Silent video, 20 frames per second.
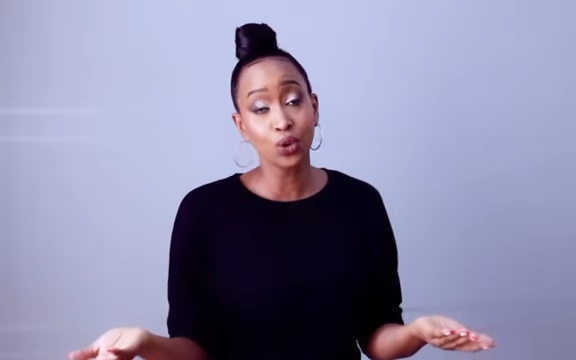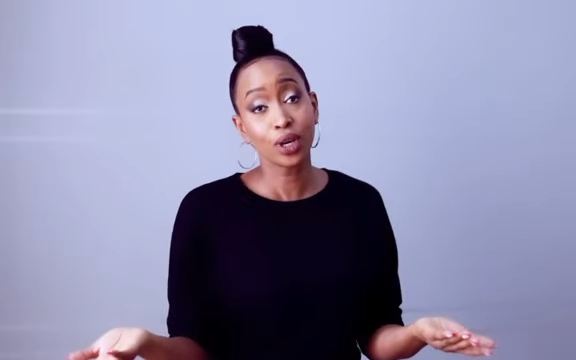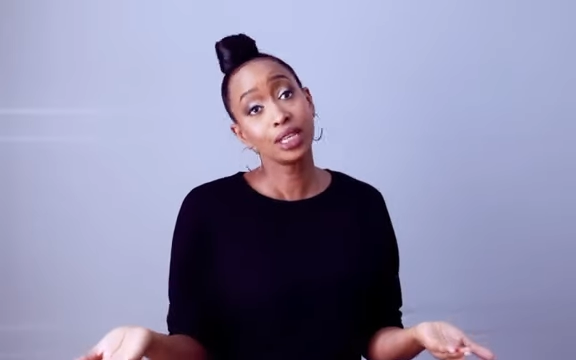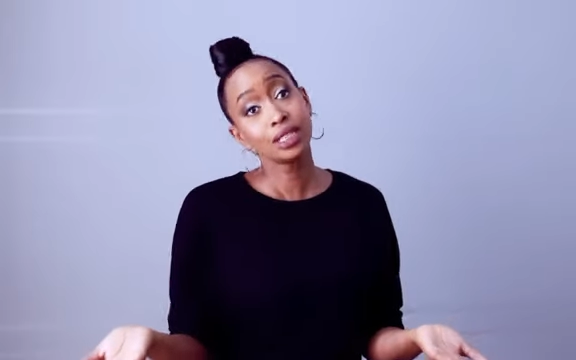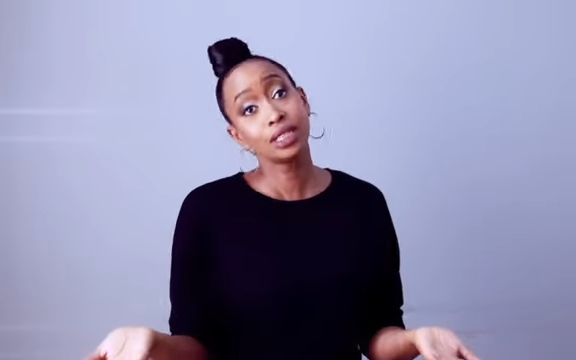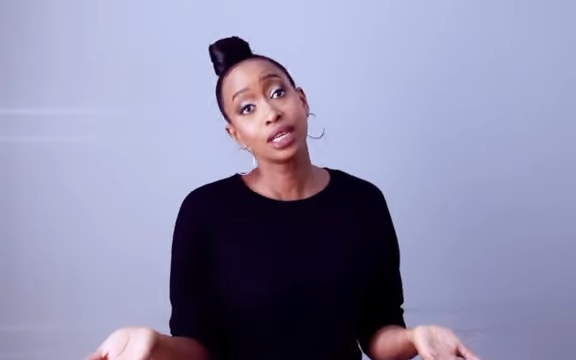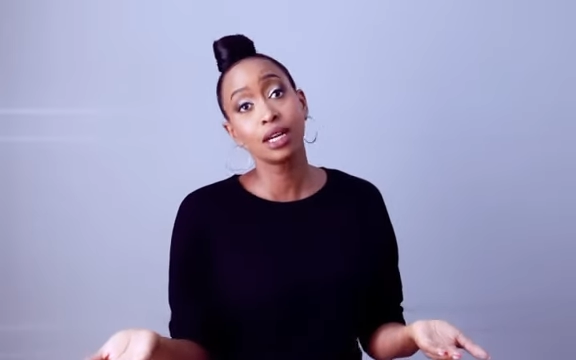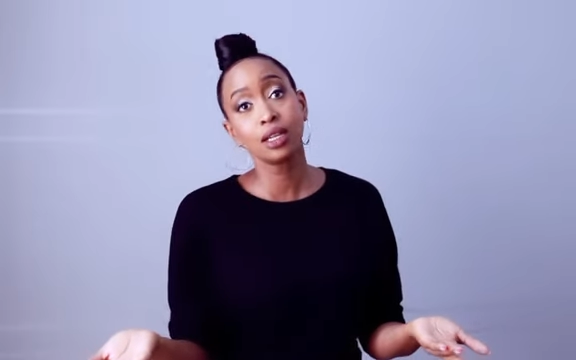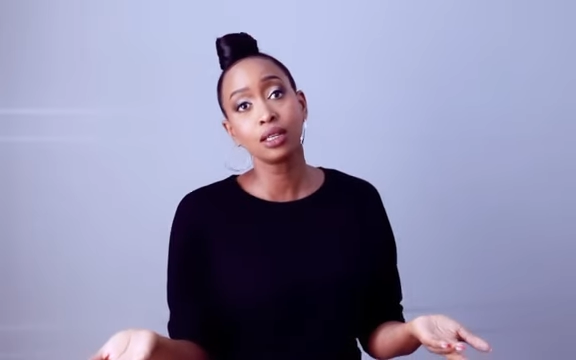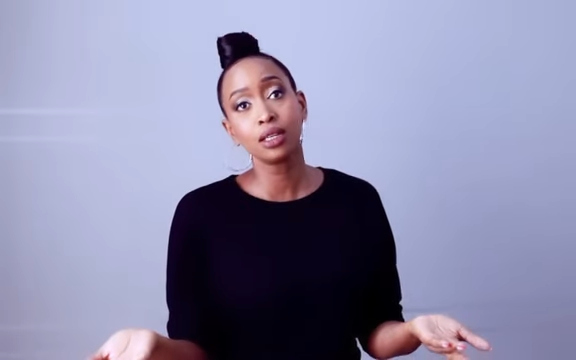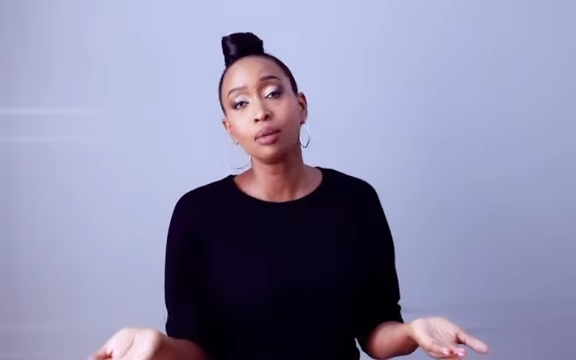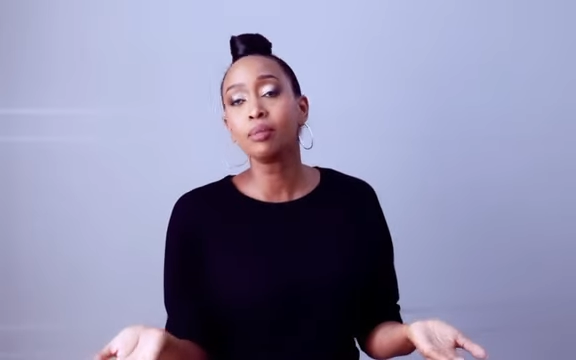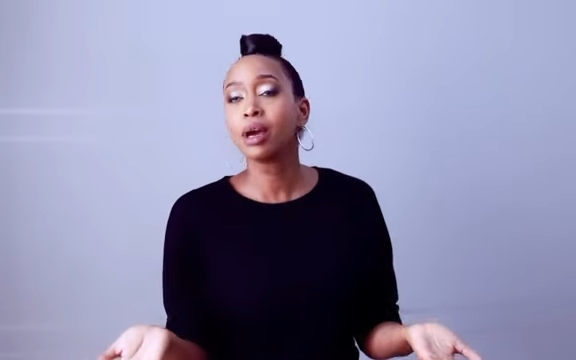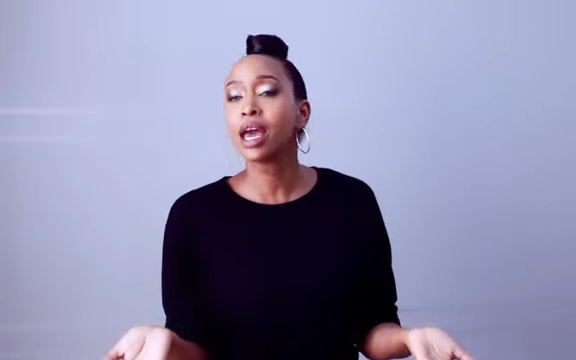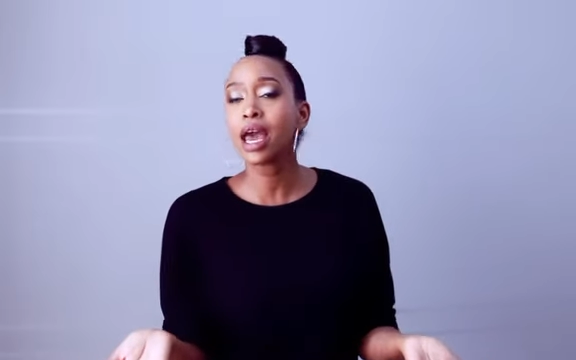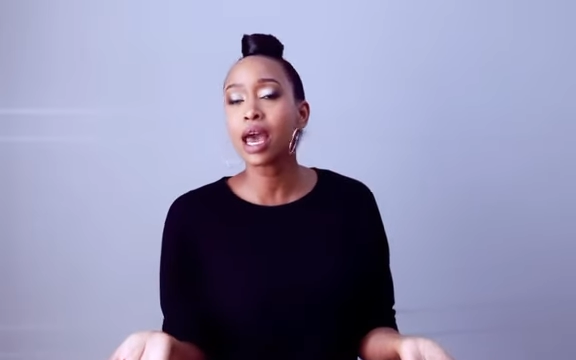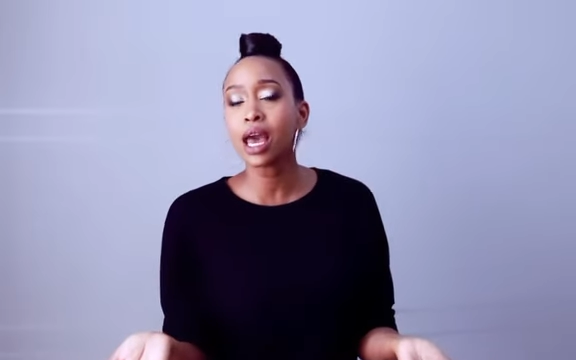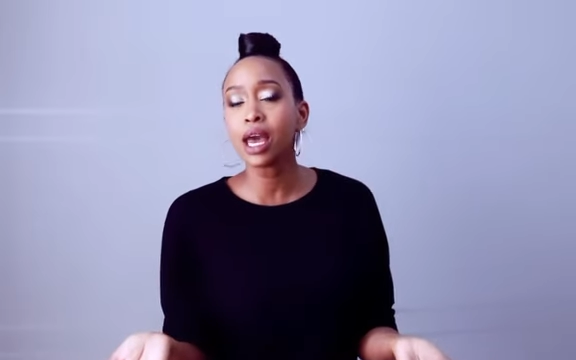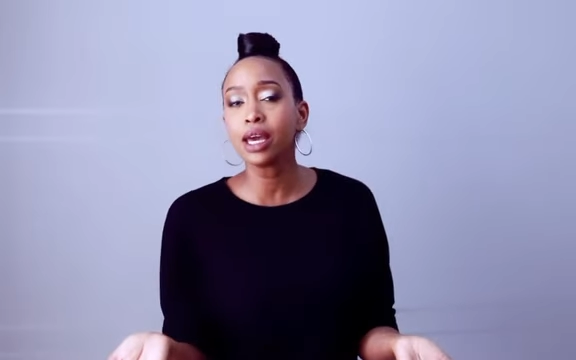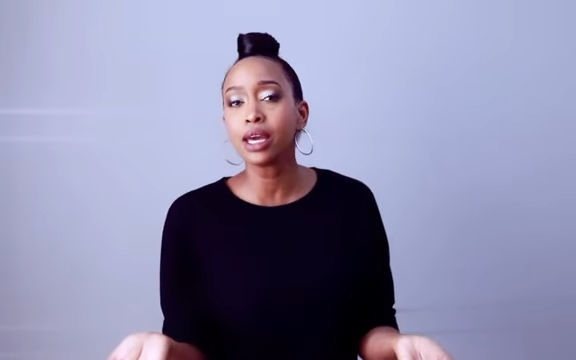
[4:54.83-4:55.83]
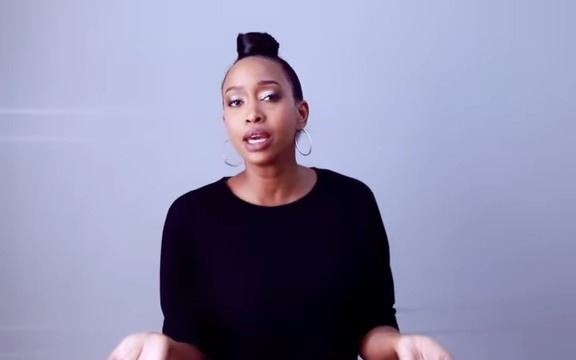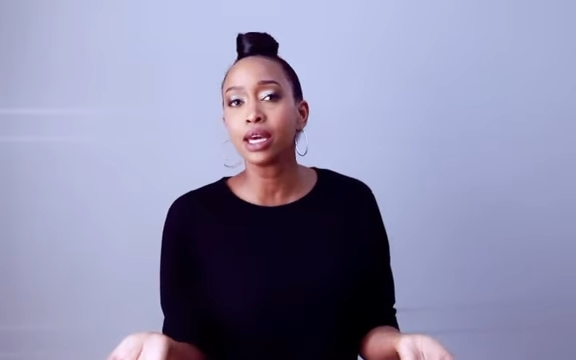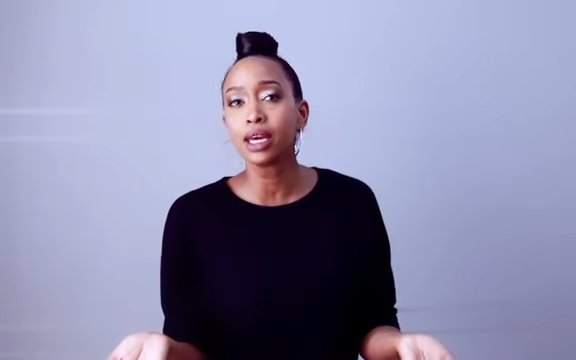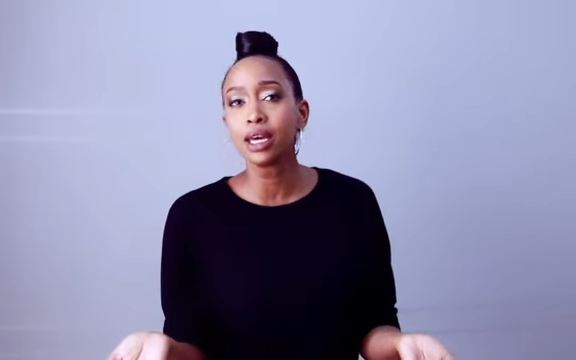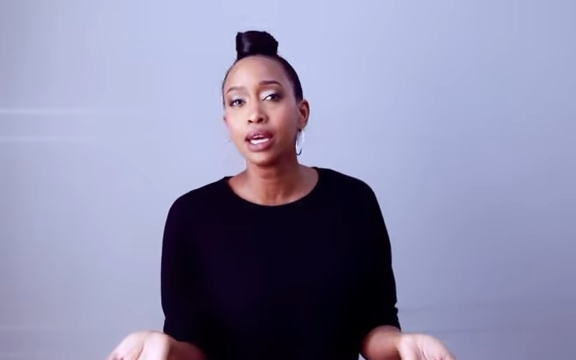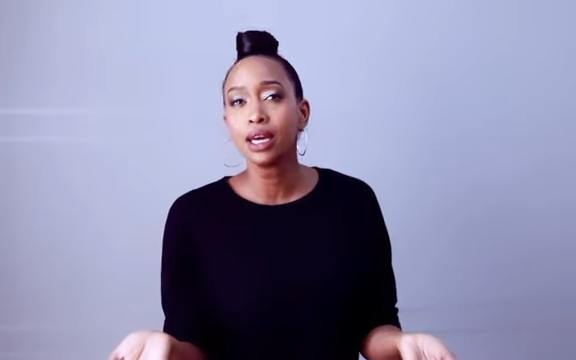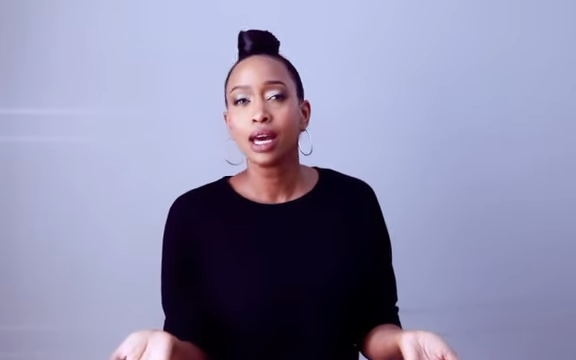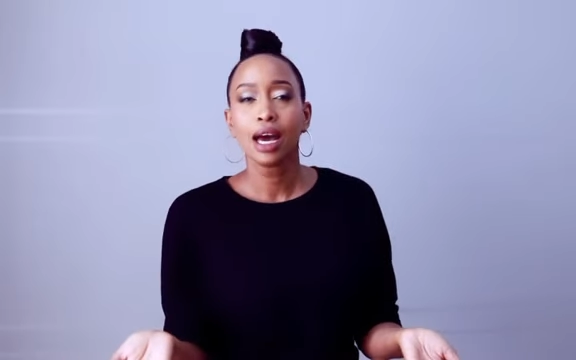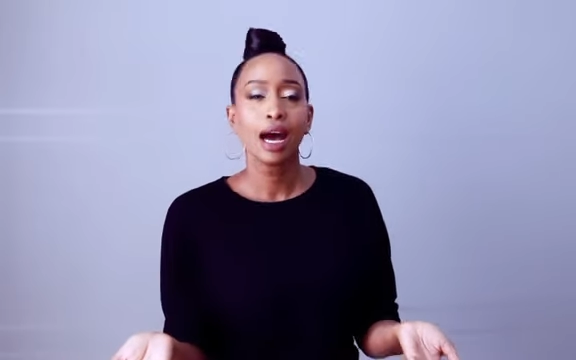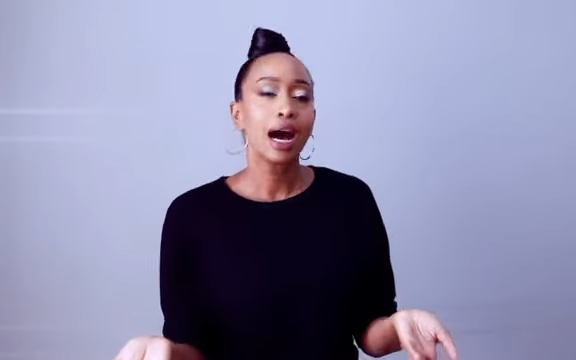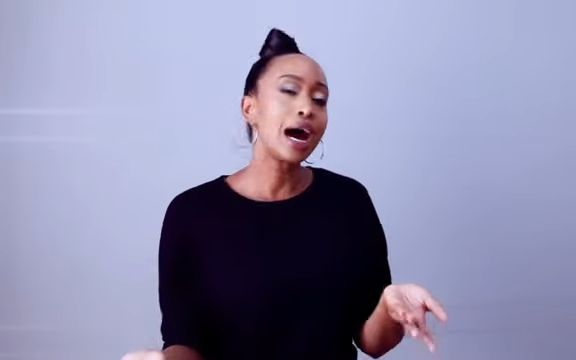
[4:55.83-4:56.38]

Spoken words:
can tell them, hey,